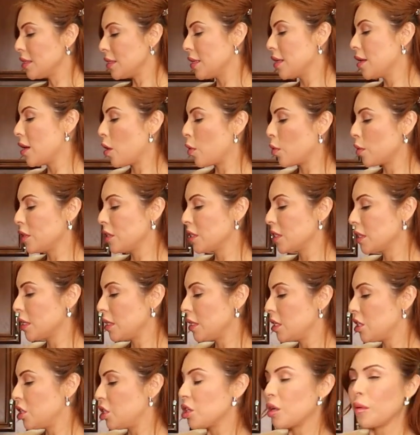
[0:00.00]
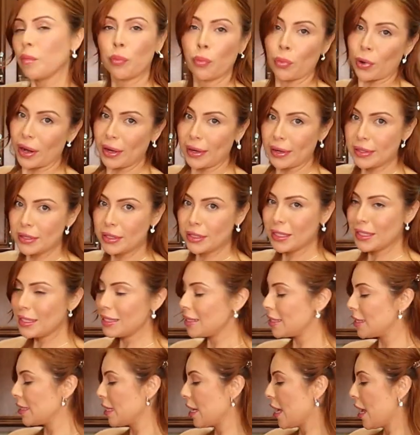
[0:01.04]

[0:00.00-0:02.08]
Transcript: And we're just gonna jump right into this